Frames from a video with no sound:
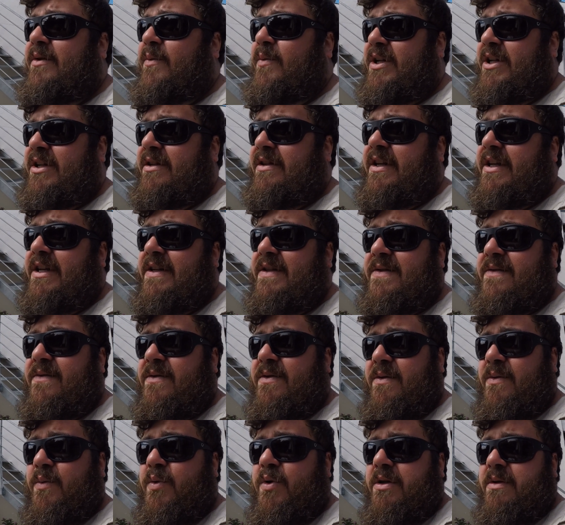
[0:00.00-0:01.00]
what it takes for
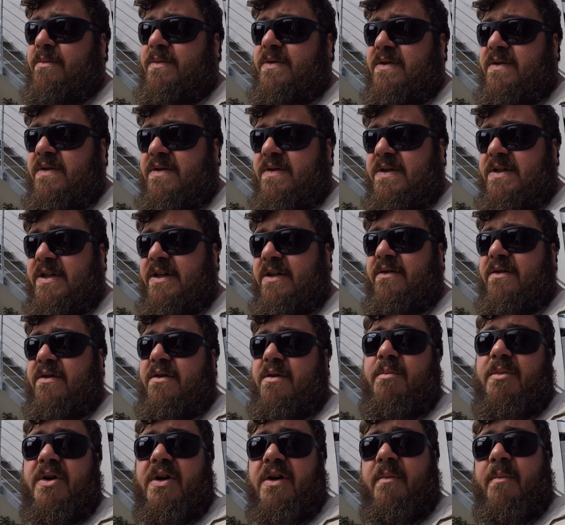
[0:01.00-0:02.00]
the worms to sink to the
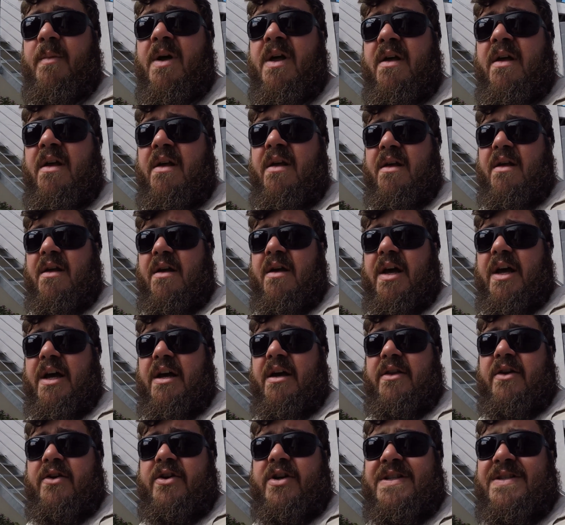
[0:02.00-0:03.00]
bottom.
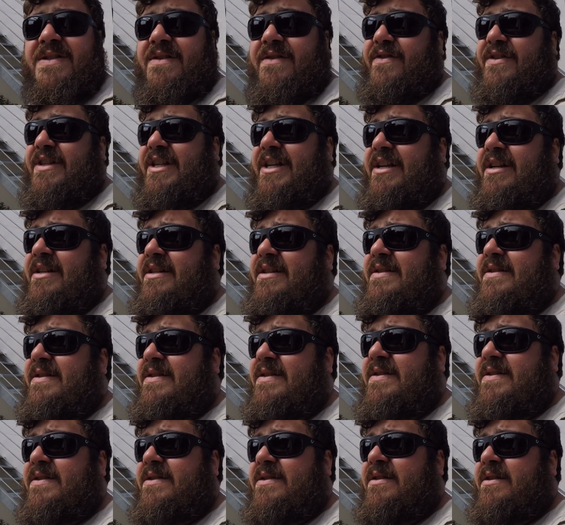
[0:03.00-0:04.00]
The reason for that
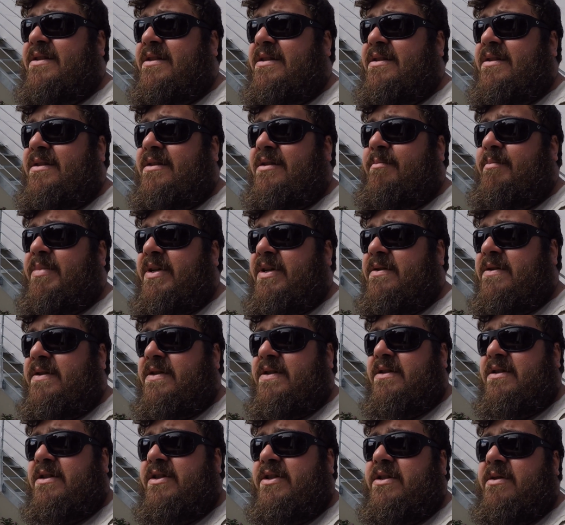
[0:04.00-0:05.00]
is the pickle
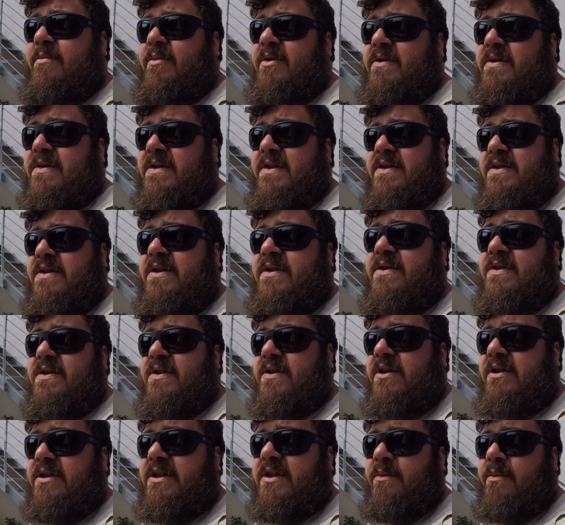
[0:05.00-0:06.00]
solution, because it's so
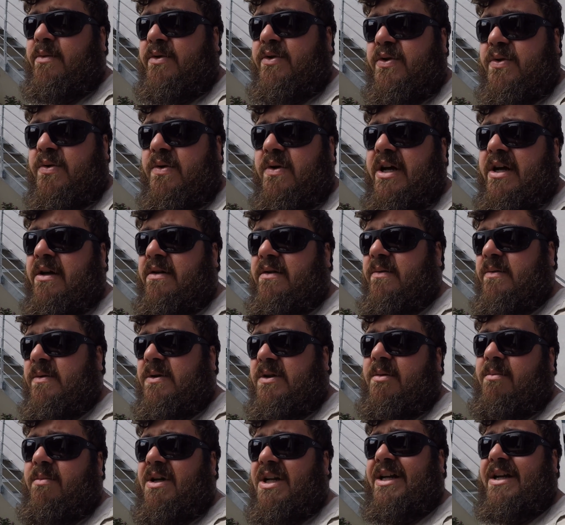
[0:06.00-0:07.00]
salt, it would draw out all
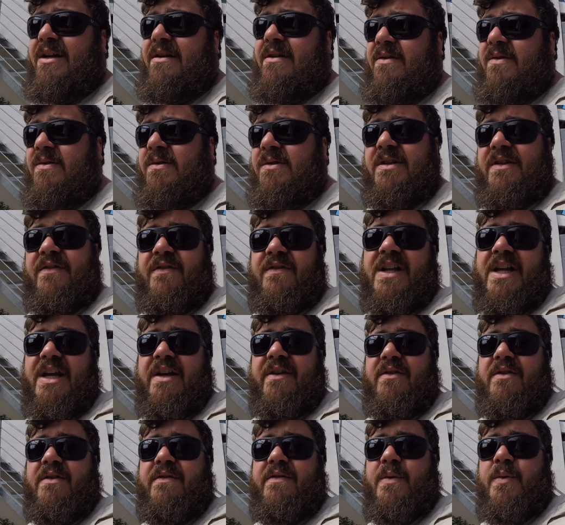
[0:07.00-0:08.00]
the blood and all the
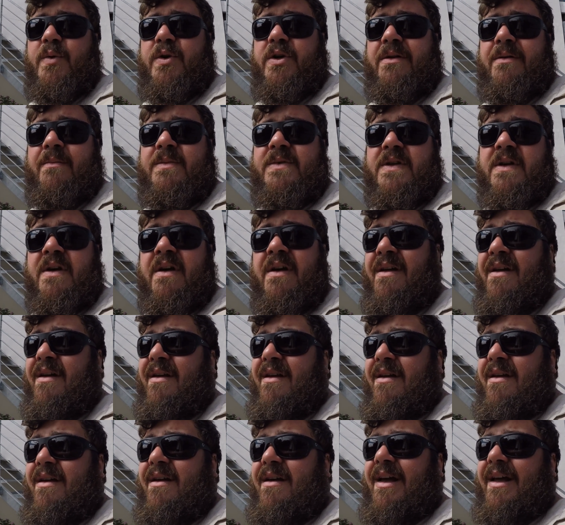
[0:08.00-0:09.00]
flavor of the worms,
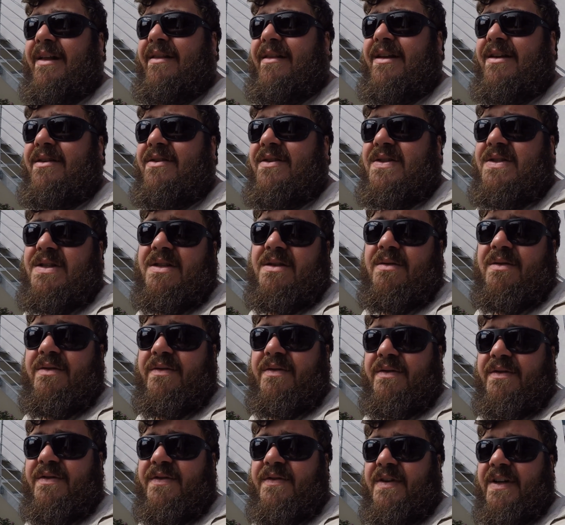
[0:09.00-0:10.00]
and then you sit with
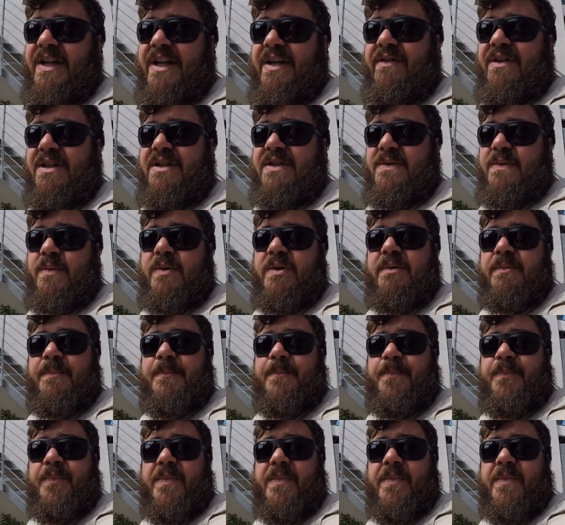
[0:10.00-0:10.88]
a flavorless worm,